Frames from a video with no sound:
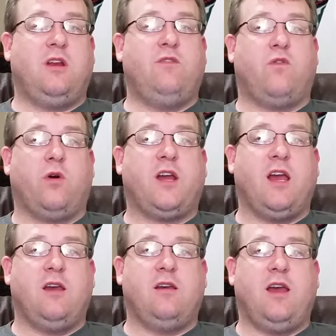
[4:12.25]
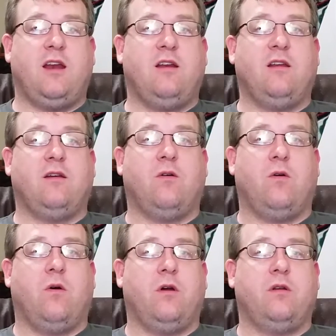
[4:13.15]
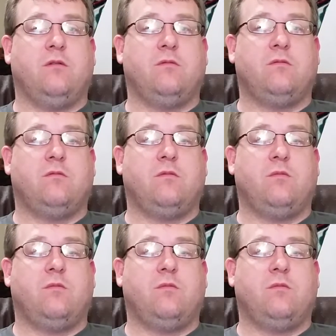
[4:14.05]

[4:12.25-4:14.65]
any 4K editing on